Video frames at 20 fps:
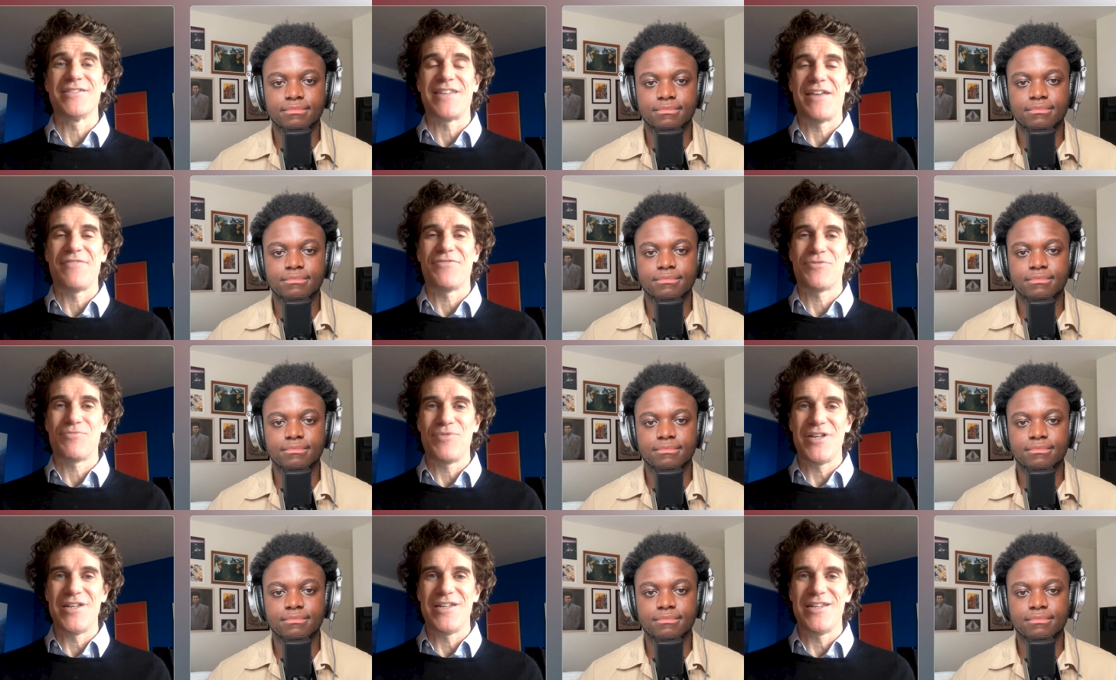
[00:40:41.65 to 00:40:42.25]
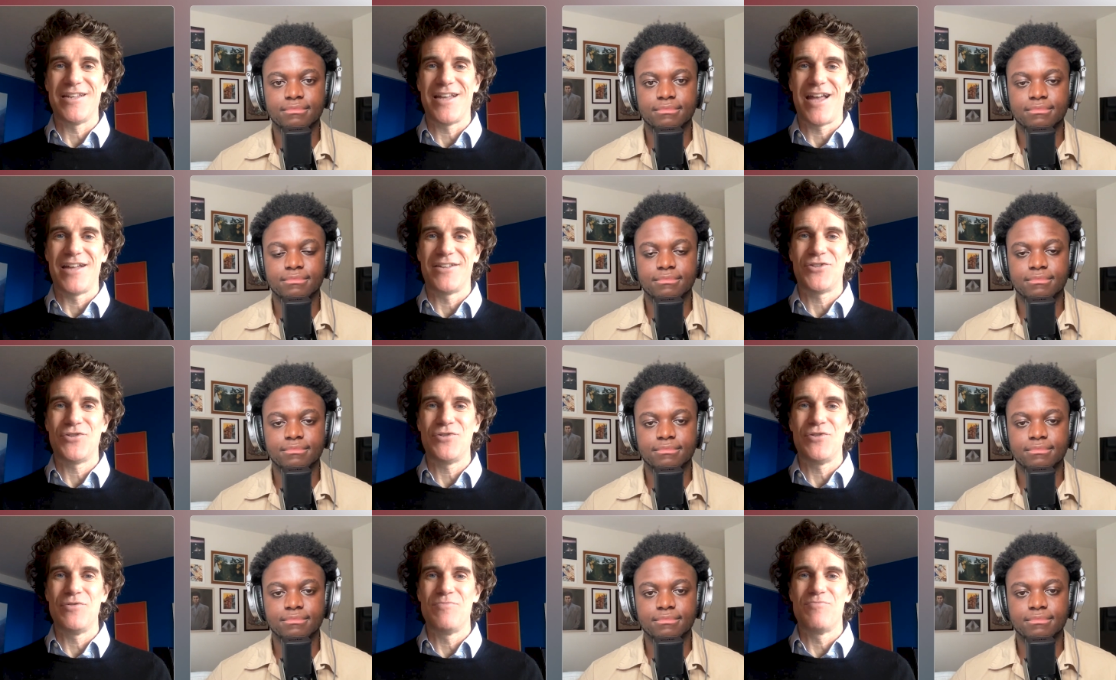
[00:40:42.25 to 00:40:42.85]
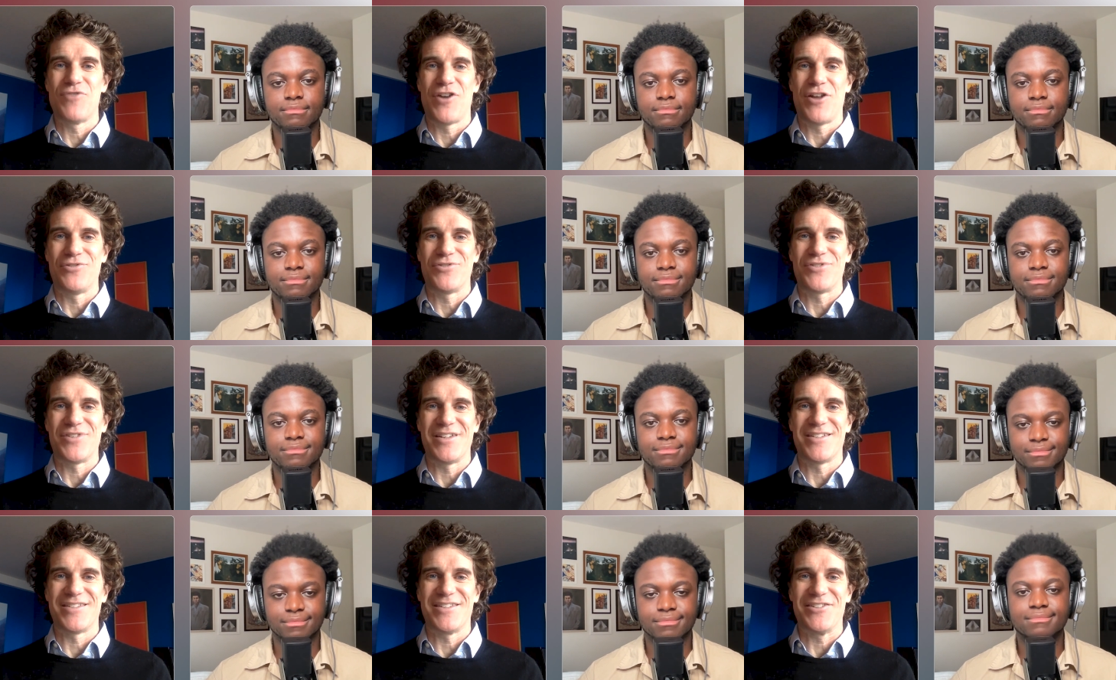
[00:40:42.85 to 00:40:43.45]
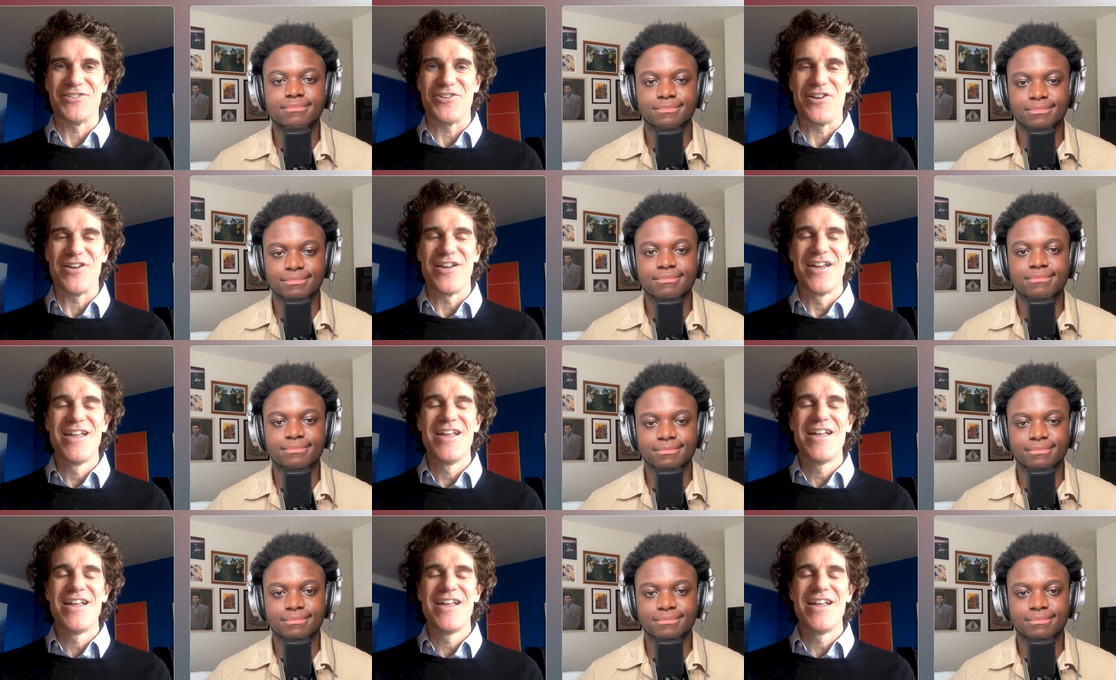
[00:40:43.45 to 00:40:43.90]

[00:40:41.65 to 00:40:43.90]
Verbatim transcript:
Speaker 1: I have three, uh, two brothers and a sister.